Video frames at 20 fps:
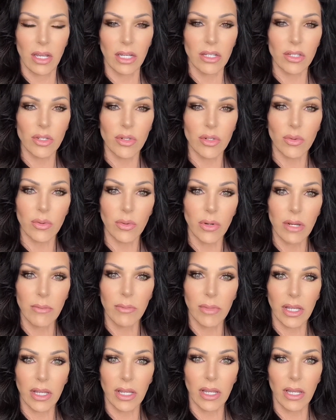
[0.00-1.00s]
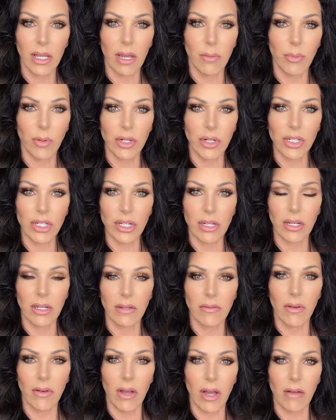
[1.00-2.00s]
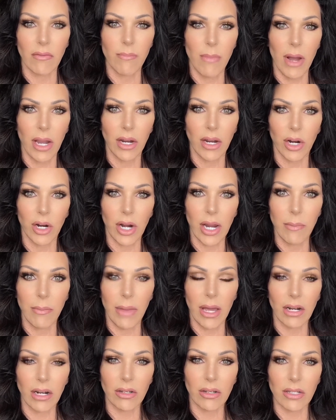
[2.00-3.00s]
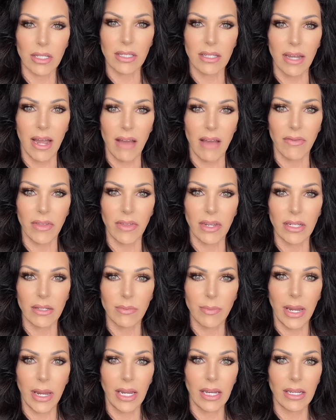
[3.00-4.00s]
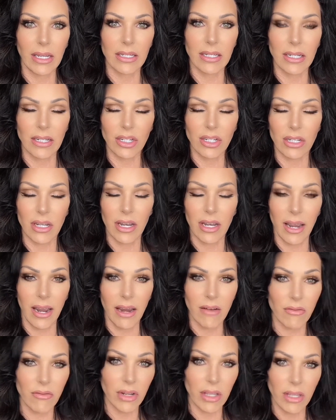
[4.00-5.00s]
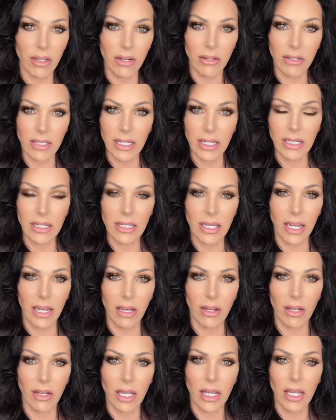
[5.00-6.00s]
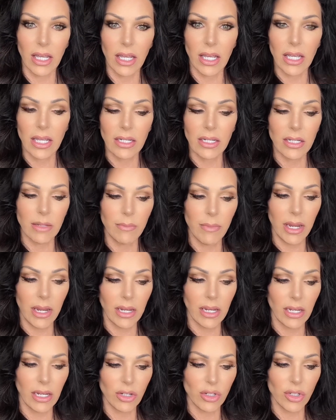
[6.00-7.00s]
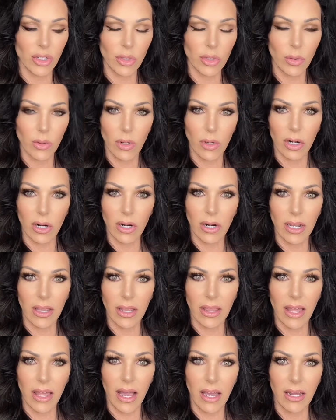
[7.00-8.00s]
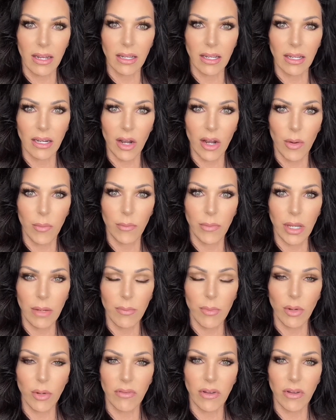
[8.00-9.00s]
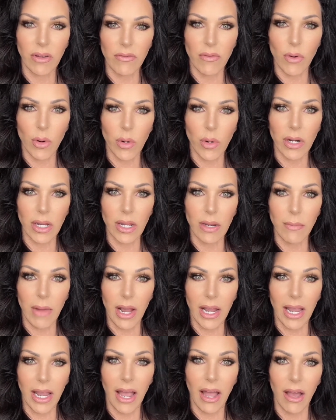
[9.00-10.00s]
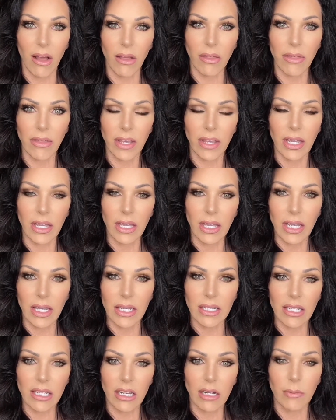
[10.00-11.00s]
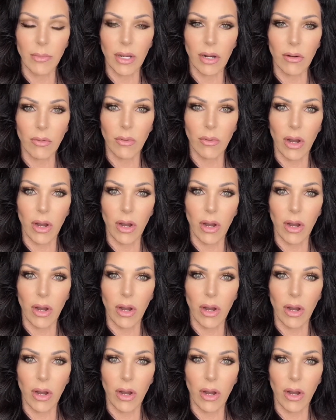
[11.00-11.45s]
extremely appreciative of my great medical staff that is paying attention to every little detail to making sure that, you know, me moving forward in my health is going to be a